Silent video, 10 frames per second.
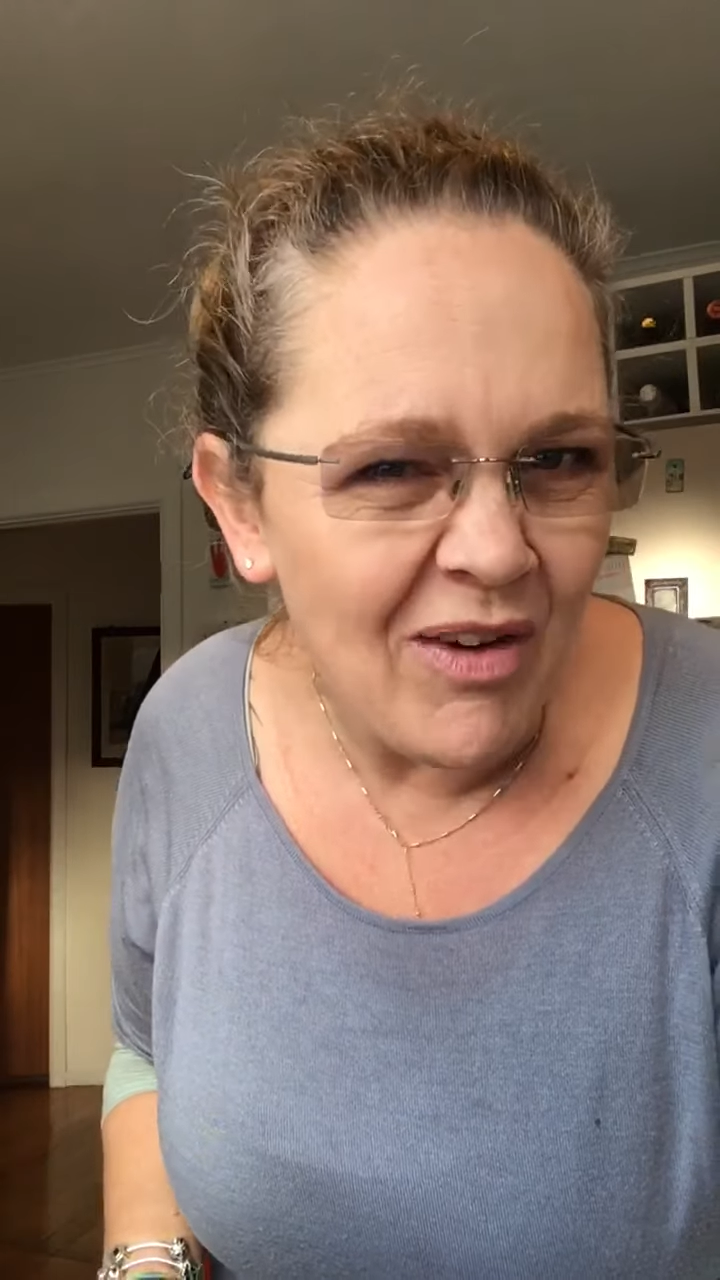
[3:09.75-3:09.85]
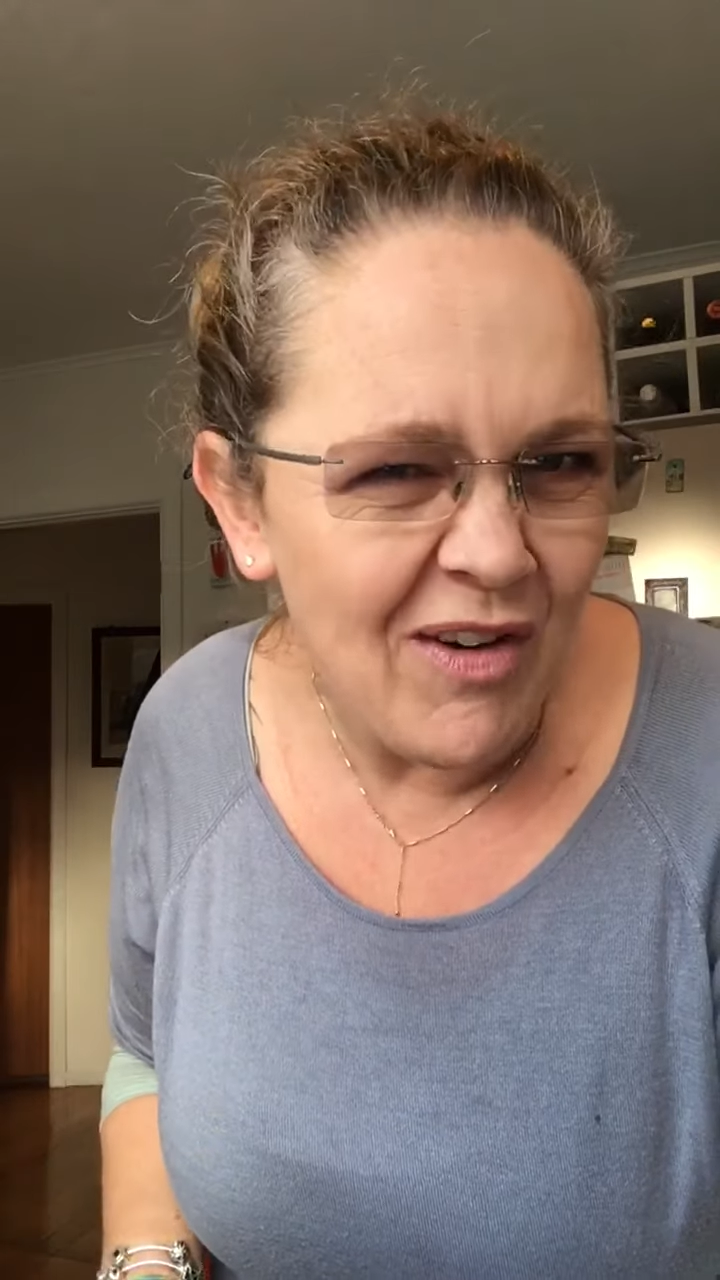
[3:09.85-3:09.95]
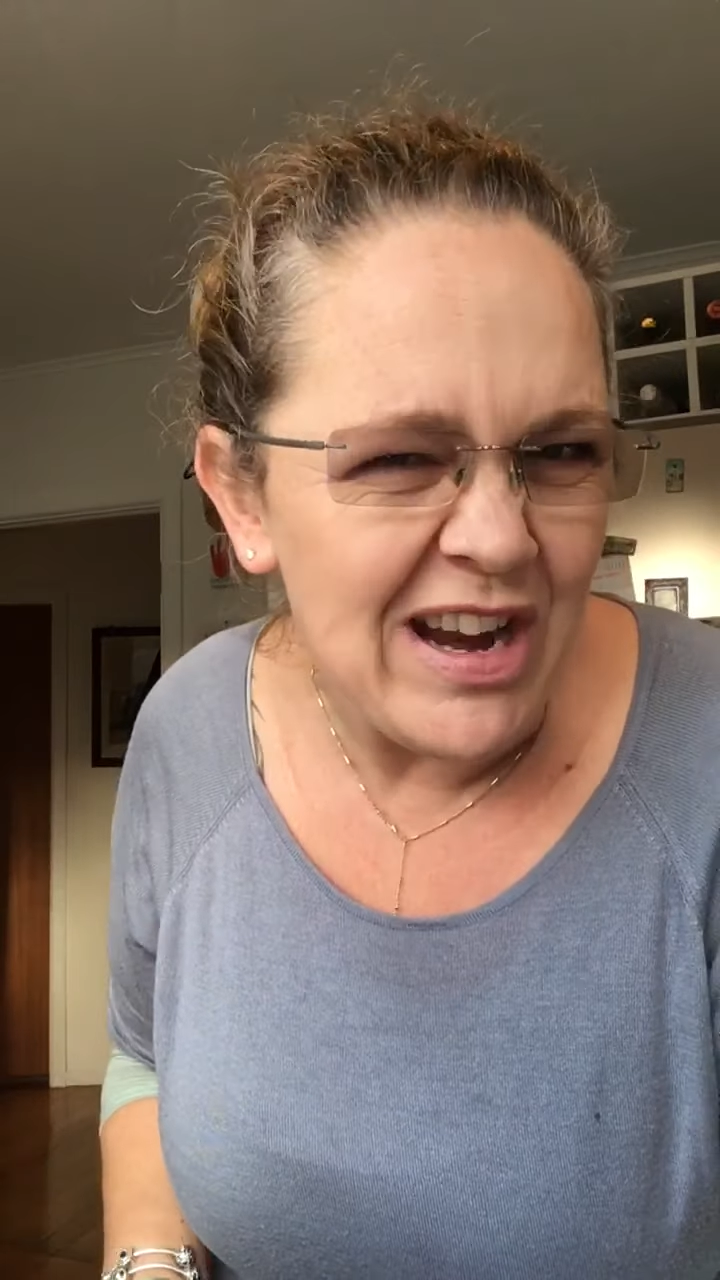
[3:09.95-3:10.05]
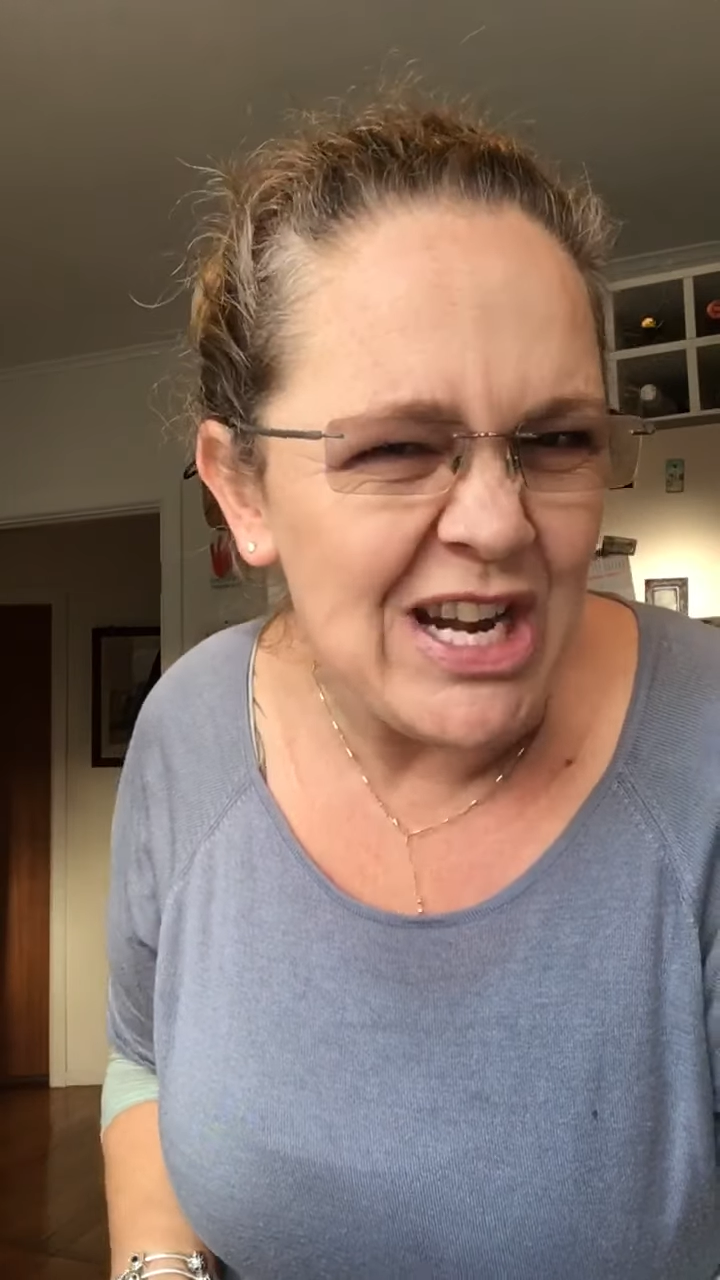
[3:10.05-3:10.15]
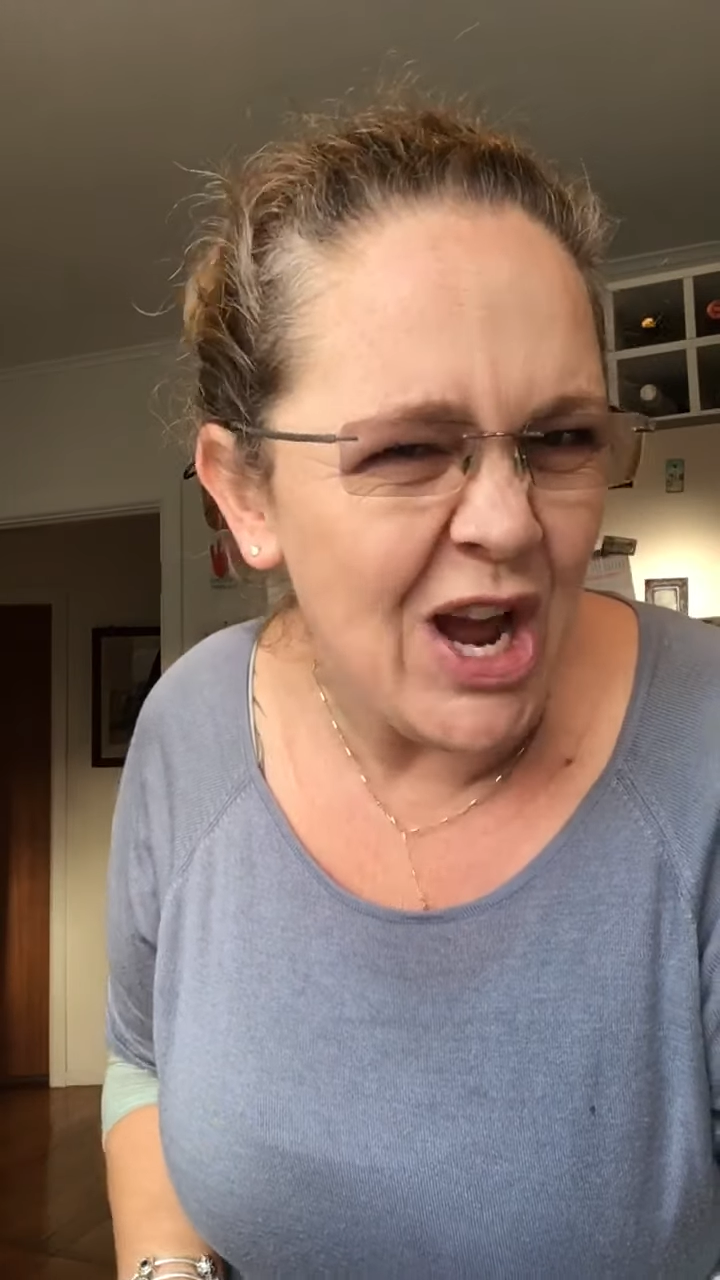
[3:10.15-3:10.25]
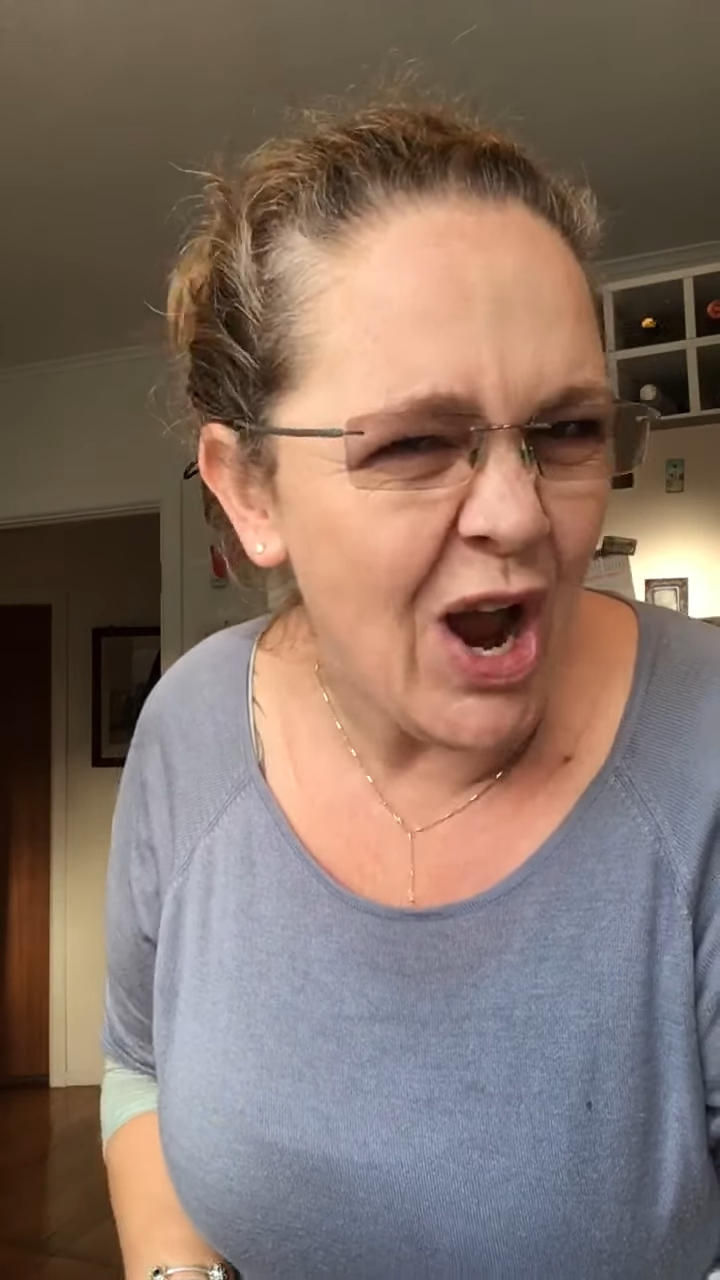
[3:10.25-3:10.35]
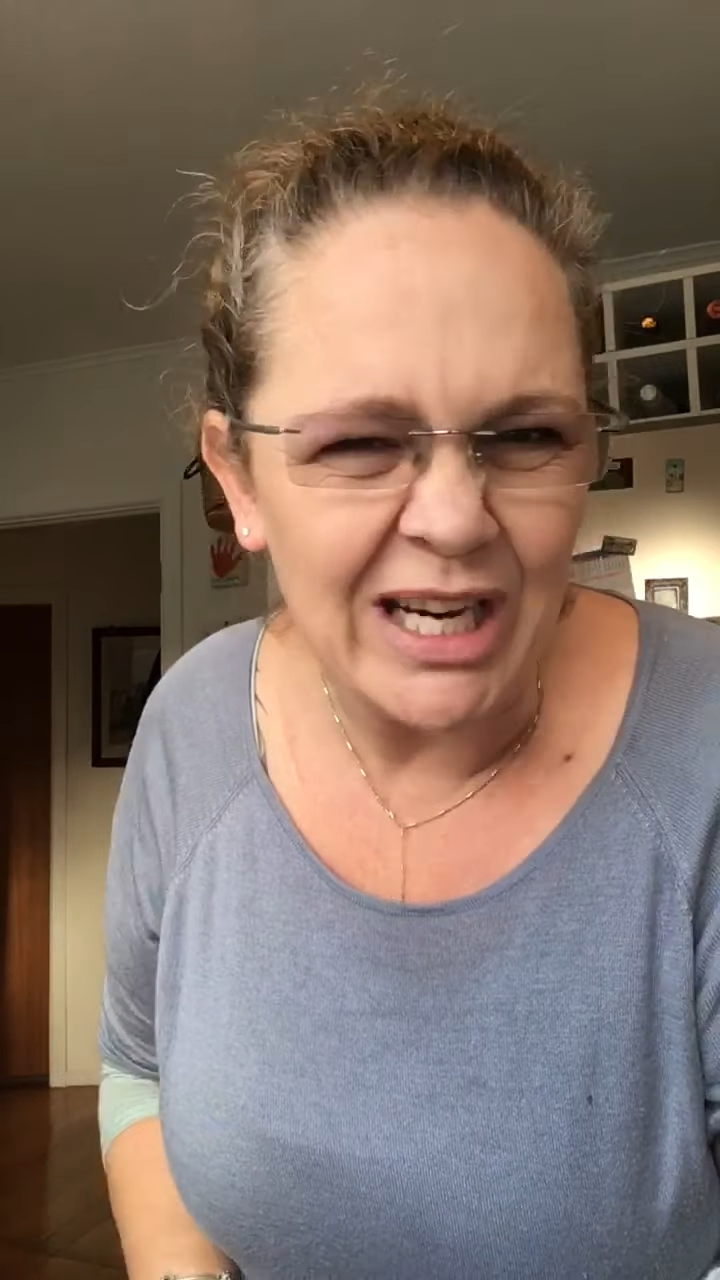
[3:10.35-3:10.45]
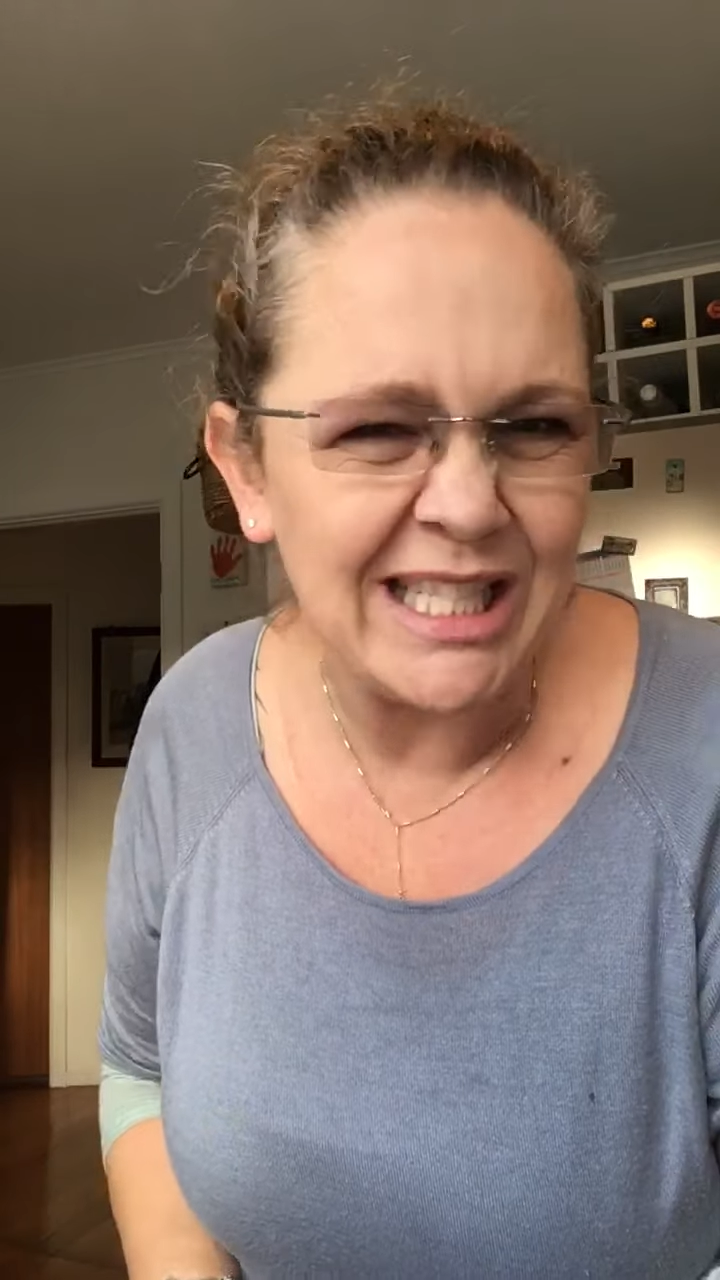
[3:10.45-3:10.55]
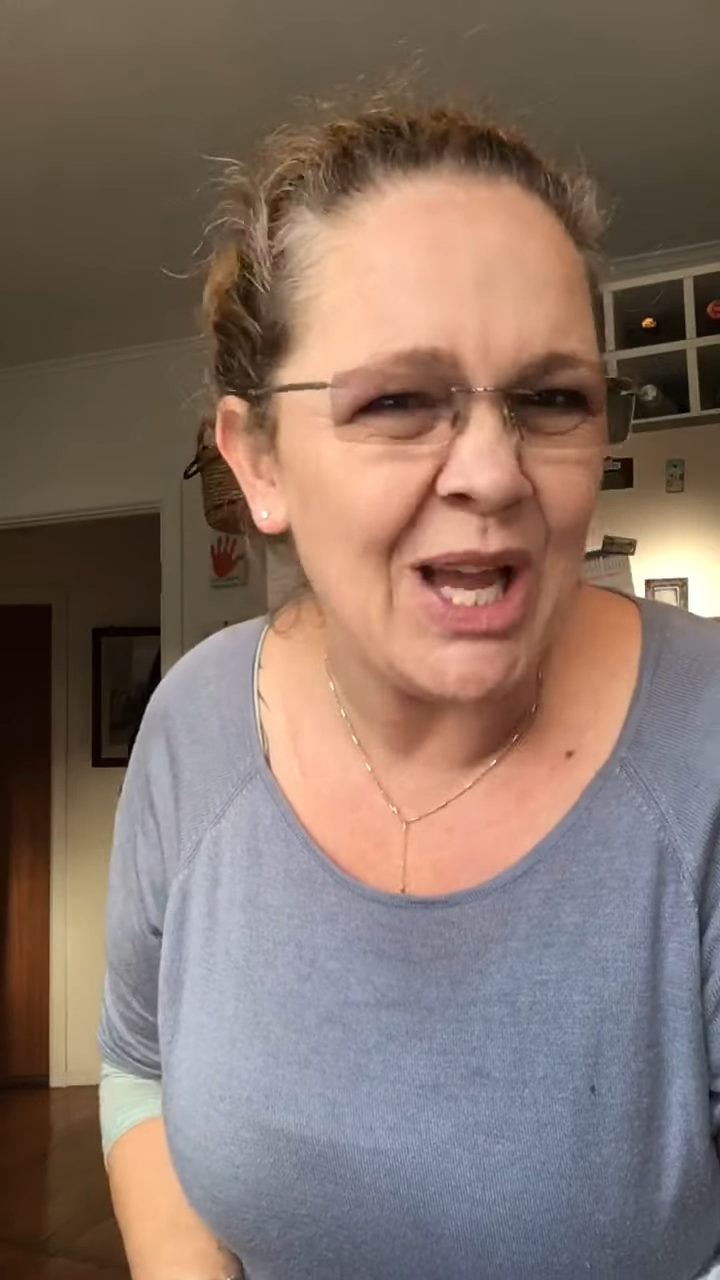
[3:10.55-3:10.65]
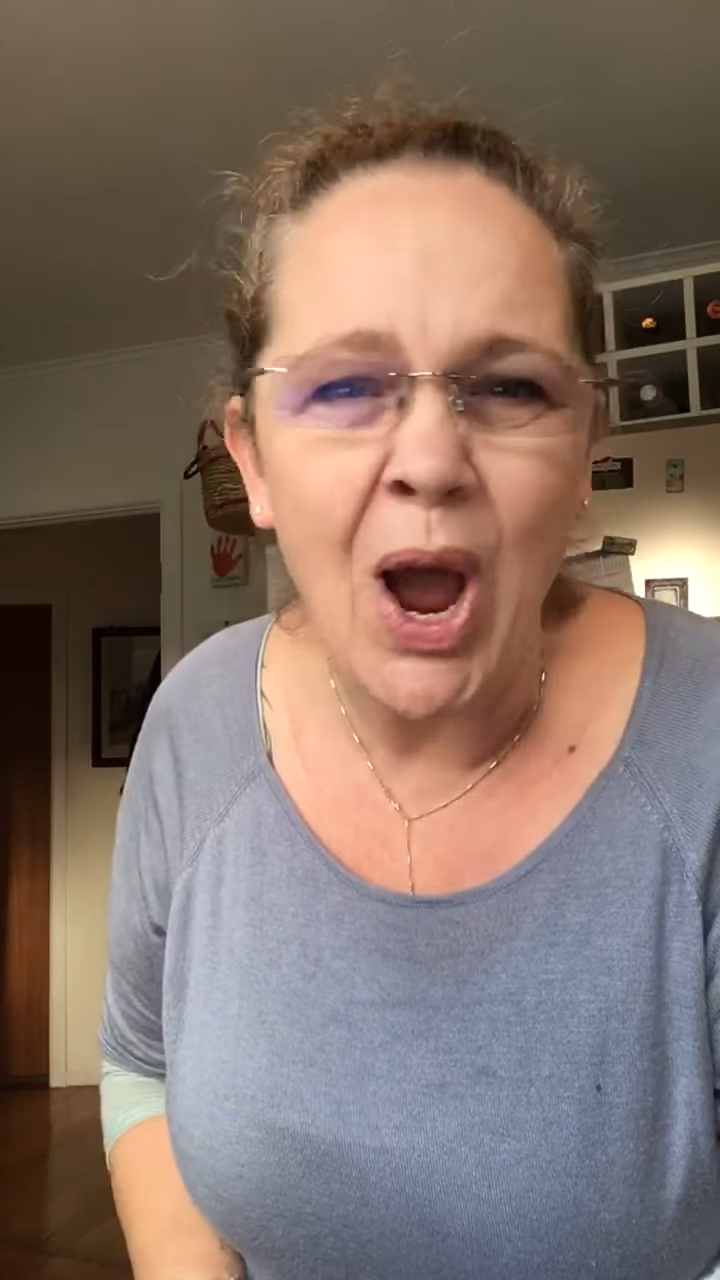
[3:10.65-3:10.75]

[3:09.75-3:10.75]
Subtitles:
very nice.